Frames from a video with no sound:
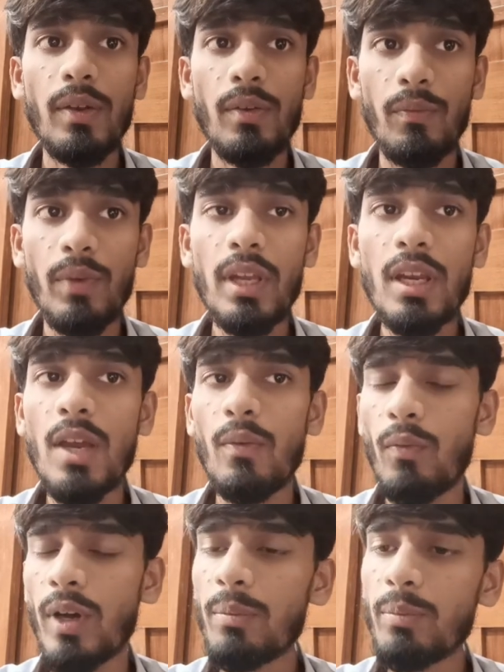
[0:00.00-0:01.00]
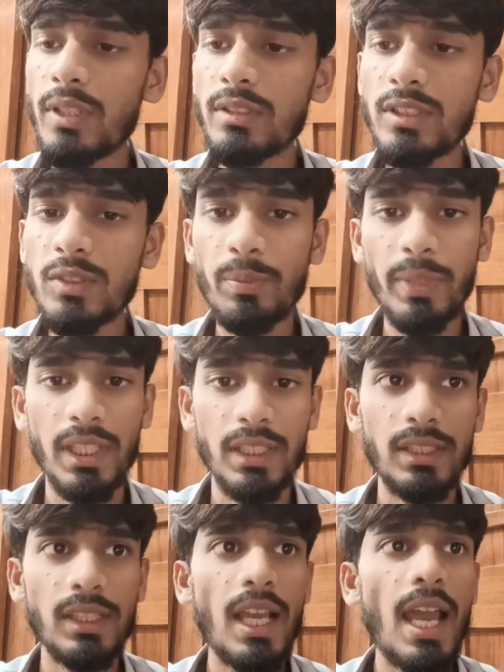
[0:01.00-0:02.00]
where one person
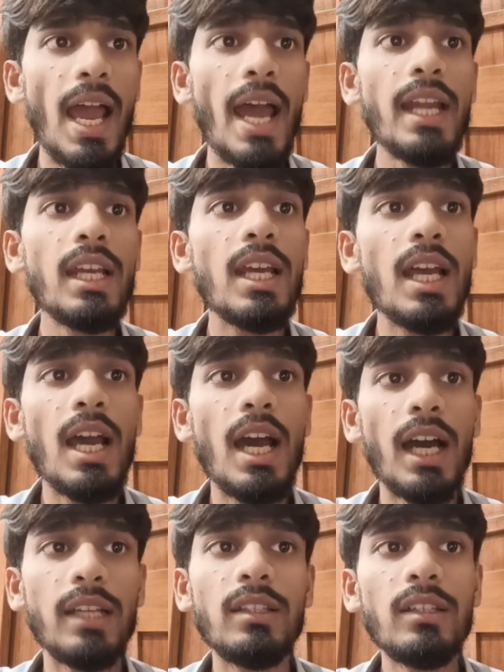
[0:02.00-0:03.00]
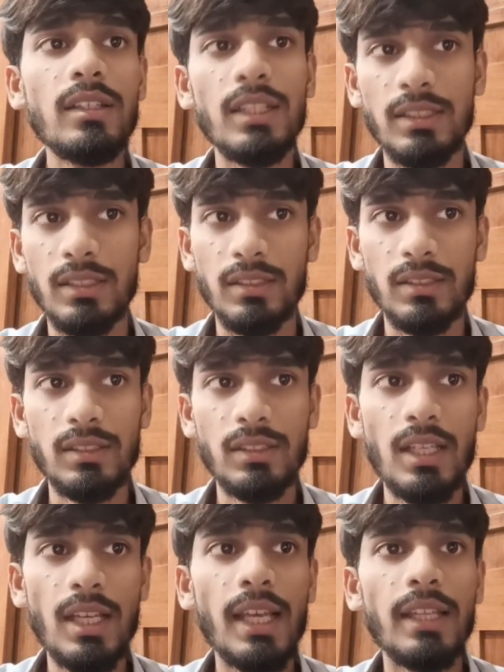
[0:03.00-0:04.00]
speaks and other listens,
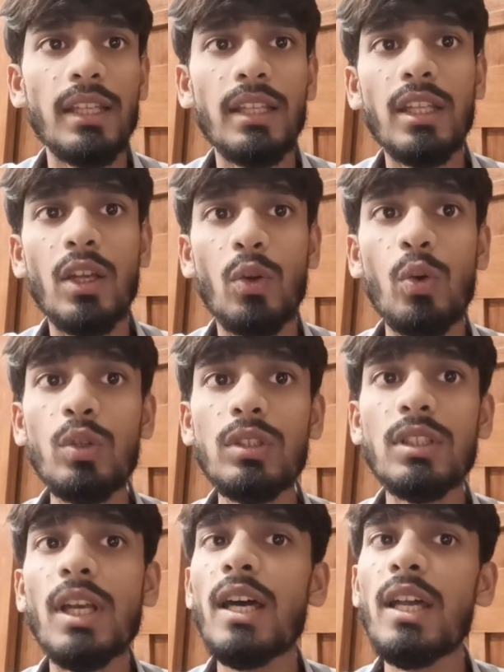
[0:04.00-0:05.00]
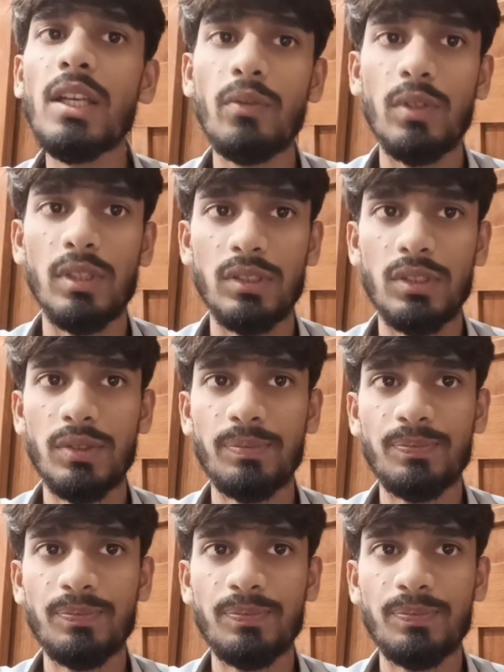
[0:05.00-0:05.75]
then the roles are reversed.